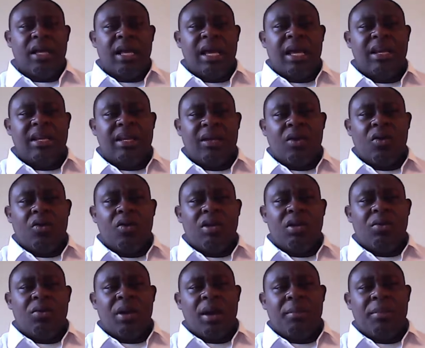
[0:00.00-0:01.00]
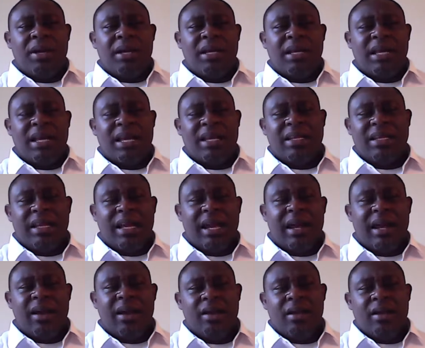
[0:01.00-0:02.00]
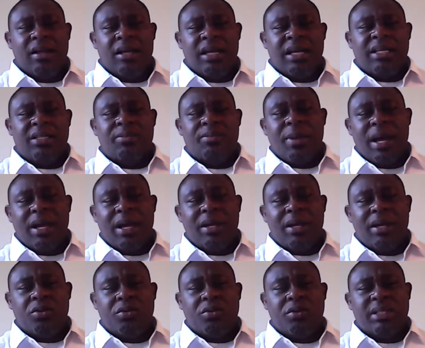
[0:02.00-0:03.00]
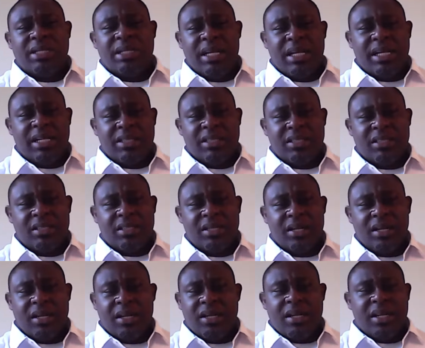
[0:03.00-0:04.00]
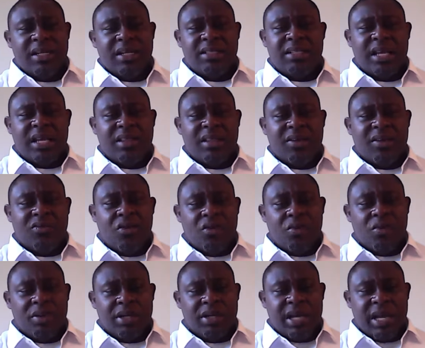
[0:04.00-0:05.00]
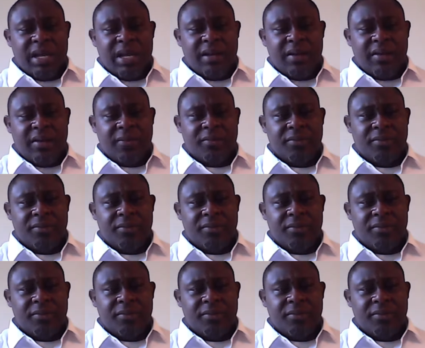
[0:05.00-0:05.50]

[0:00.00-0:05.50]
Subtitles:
And the only way I'm going to get there is by doing this. There's nothing wrong with that.